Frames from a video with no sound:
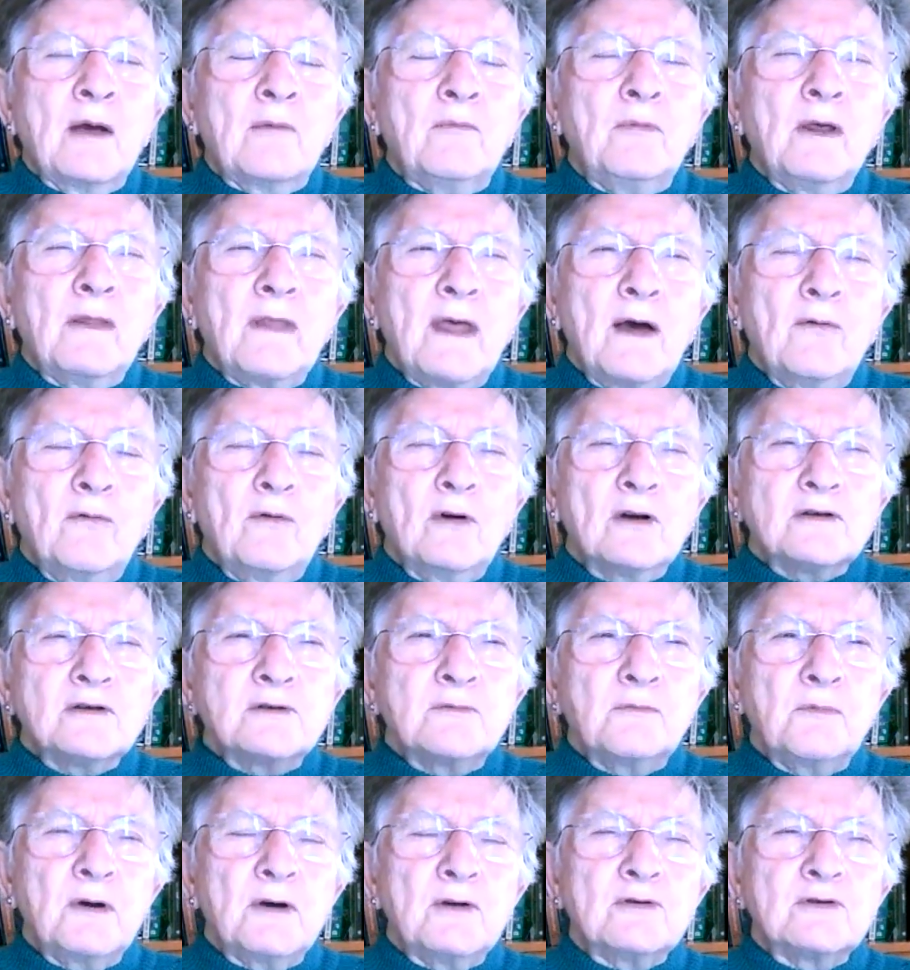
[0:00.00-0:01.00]
But there was
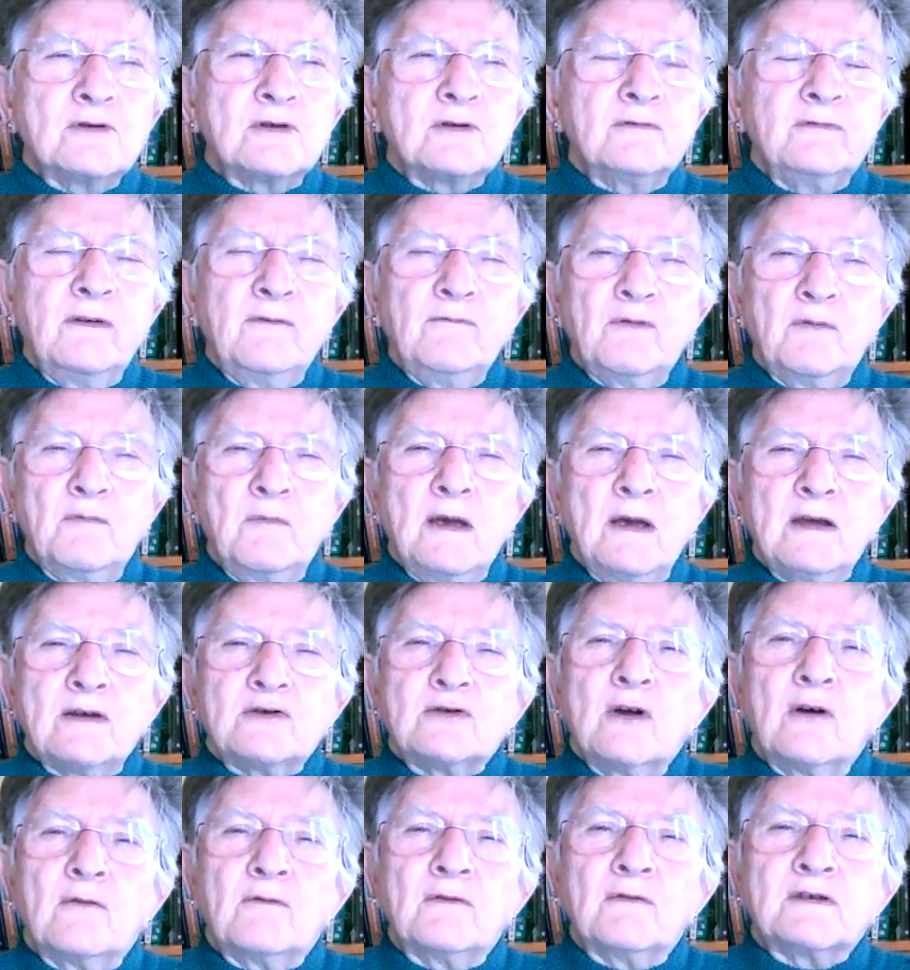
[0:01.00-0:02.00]
a post of
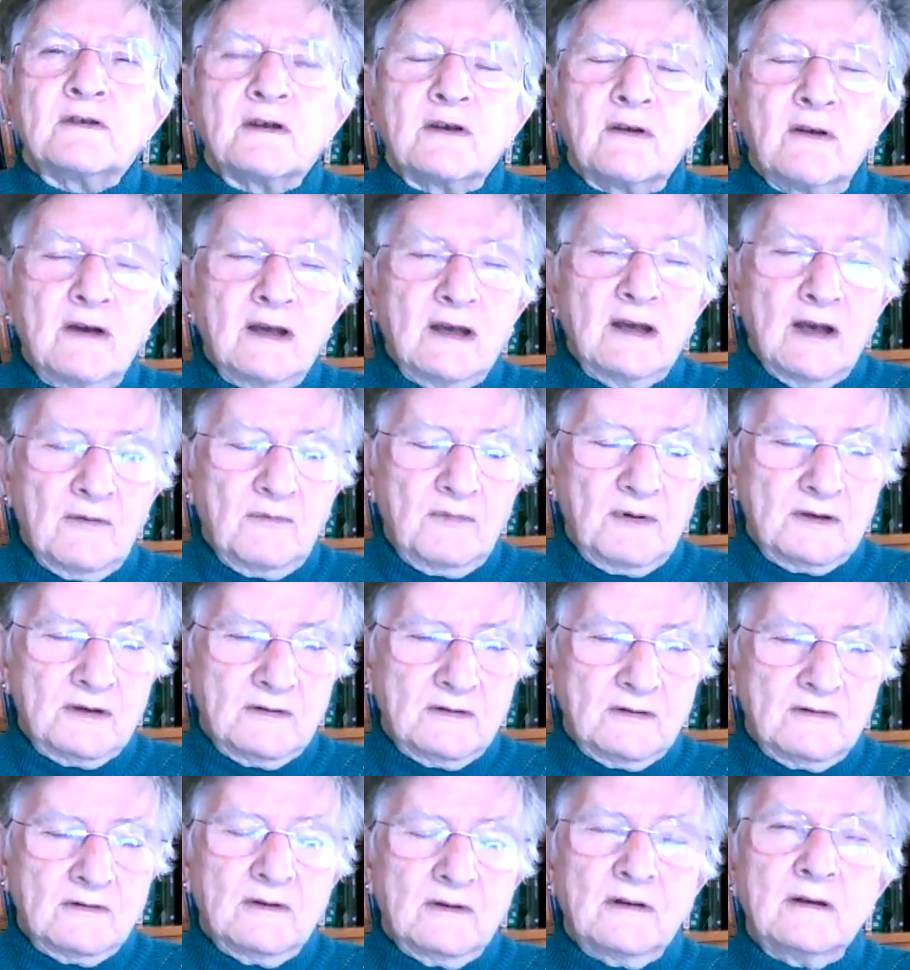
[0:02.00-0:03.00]
information officer going up at
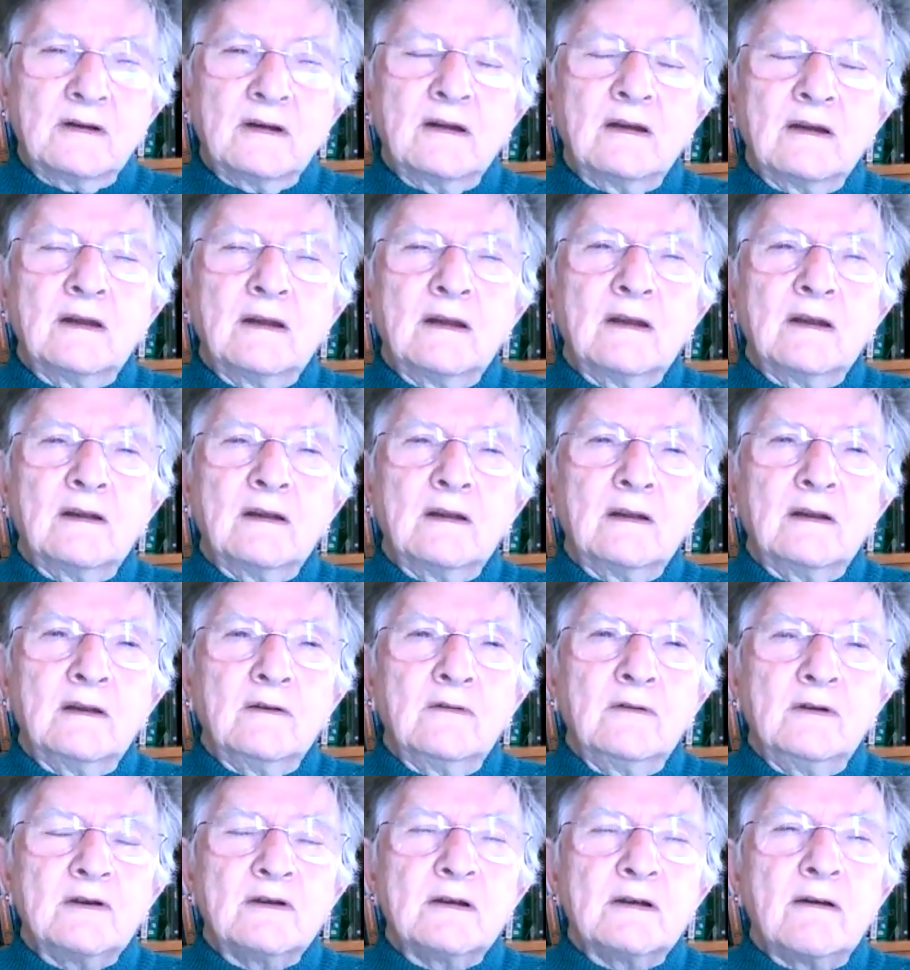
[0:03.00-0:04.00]

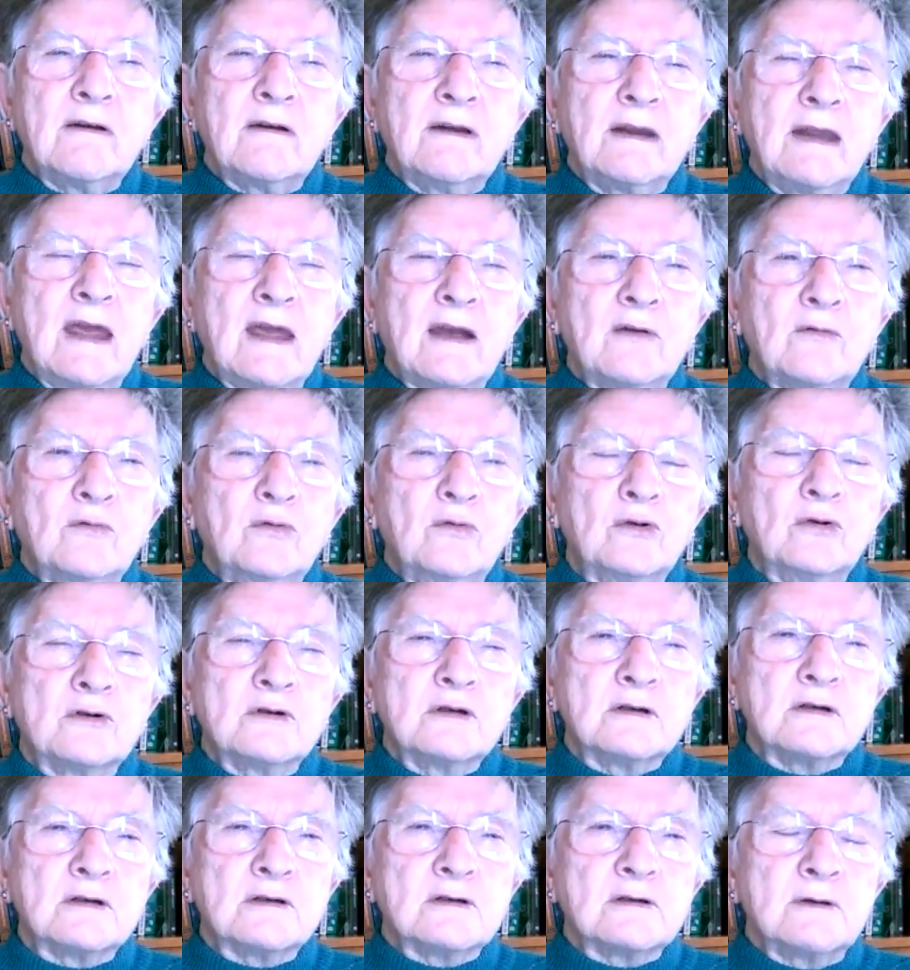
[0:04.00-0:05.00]
Unitarian
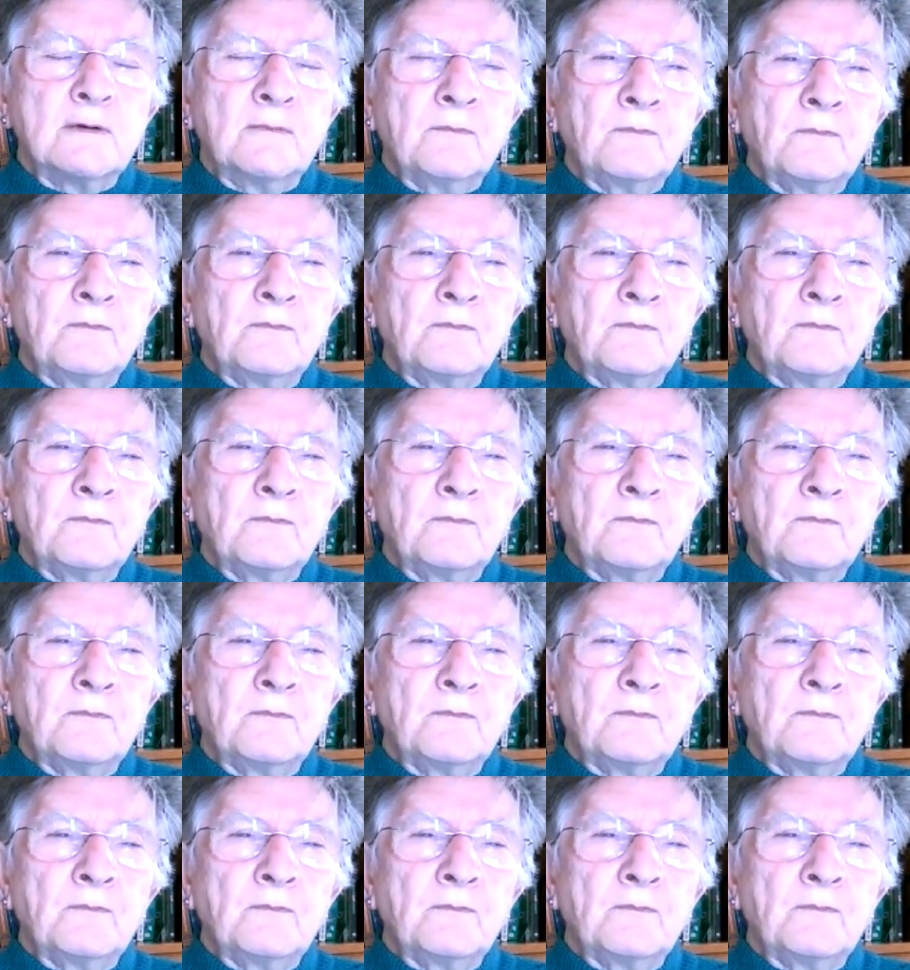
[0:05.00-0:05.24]
headquarters.